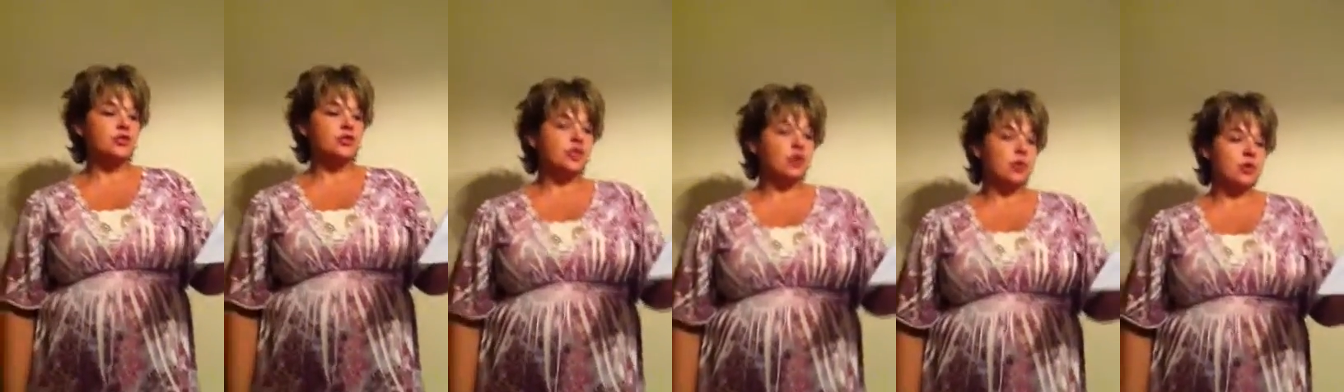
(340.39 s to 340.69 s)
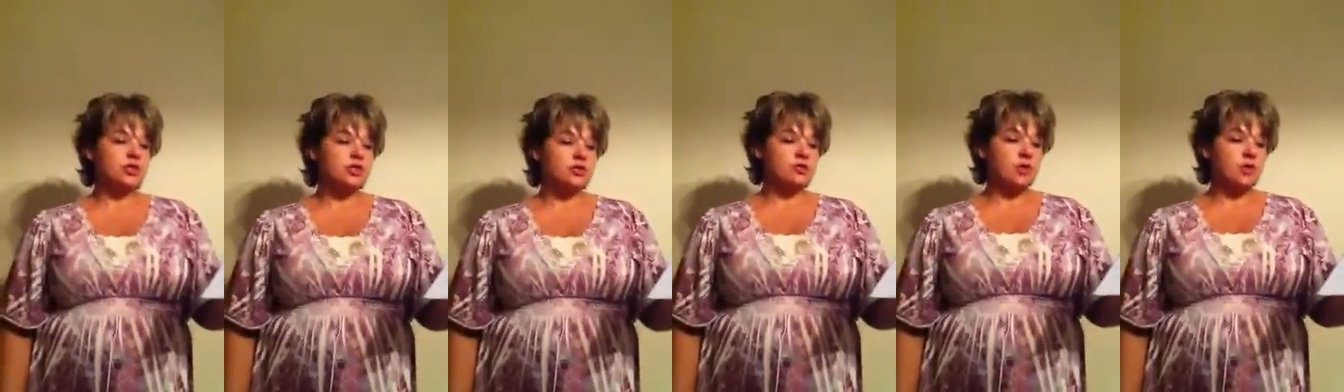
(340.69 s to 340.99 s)

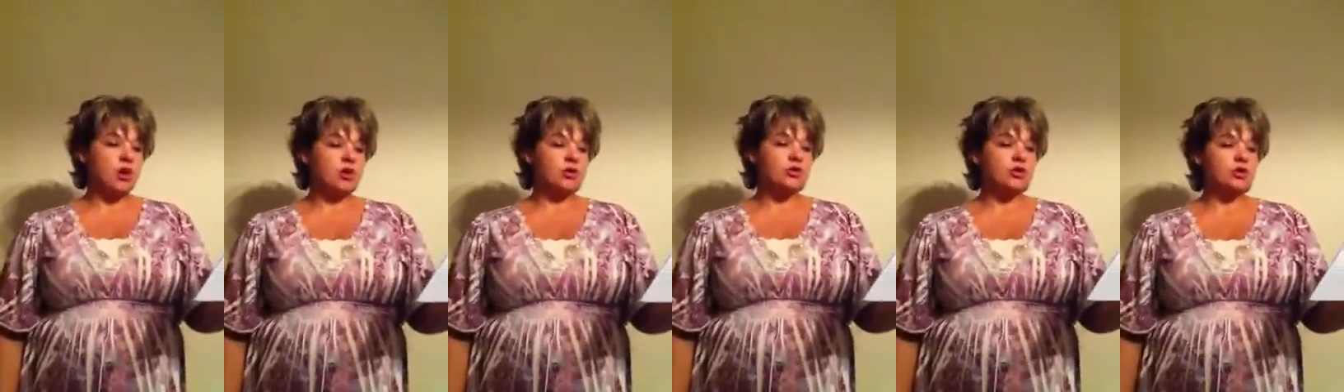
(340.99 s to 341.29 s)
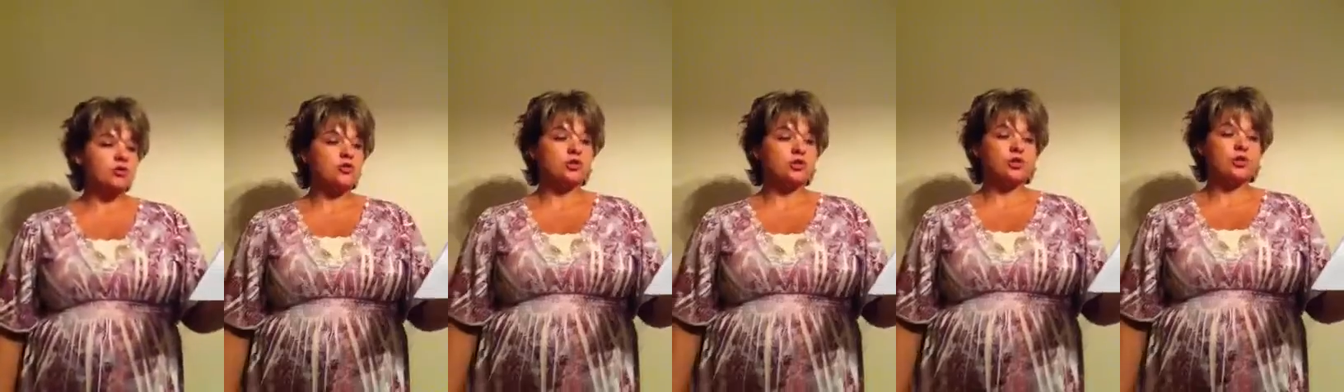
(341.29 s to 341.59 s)
show a strong
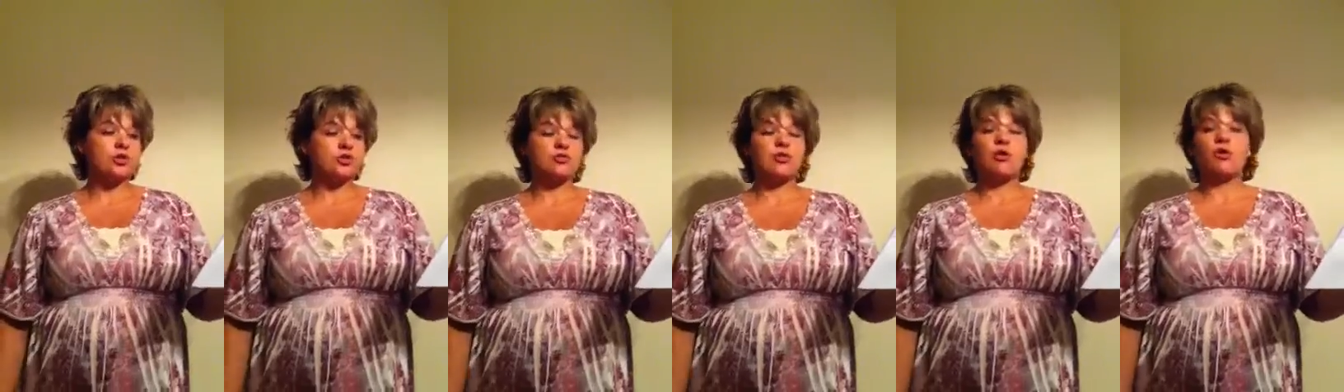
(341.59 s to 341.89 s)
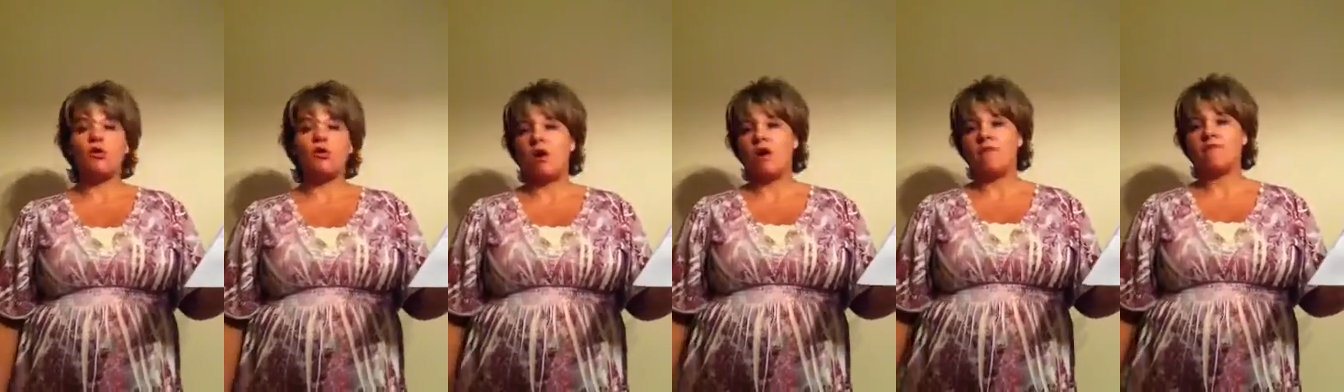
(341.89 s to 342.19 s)
social
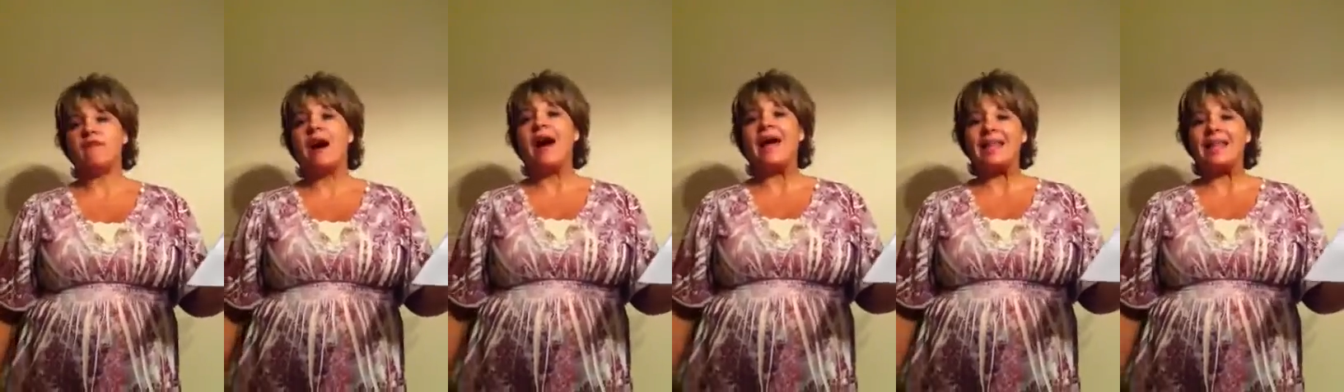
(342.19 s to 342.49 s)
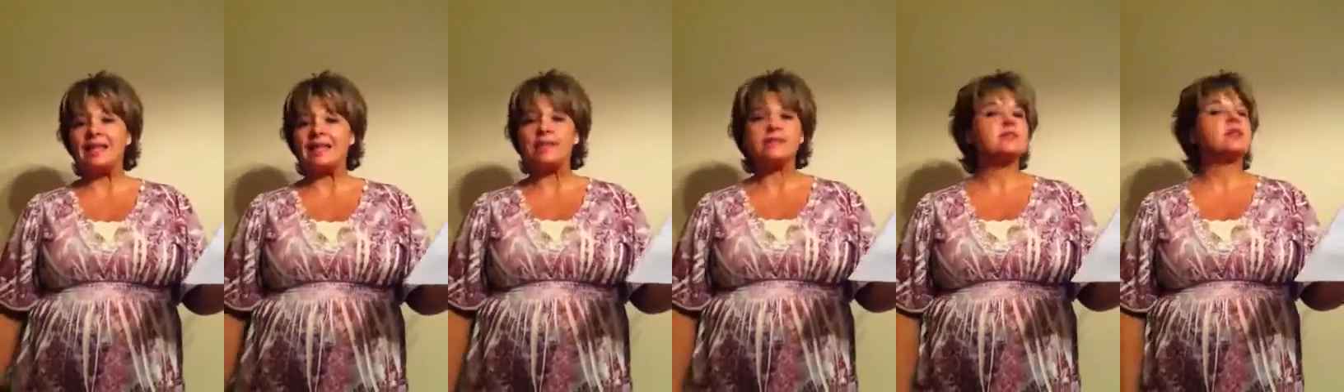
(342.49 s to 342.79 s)
control on
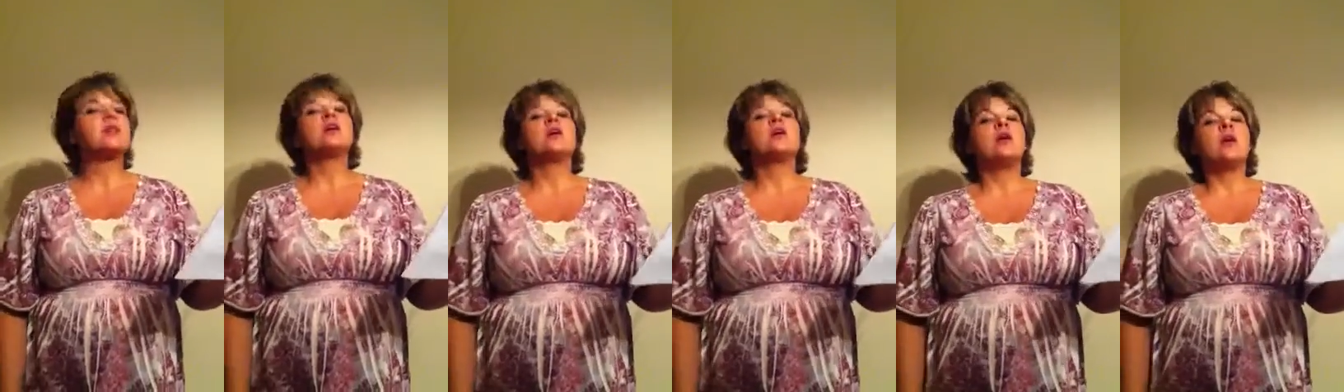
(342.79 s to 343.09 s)
violence,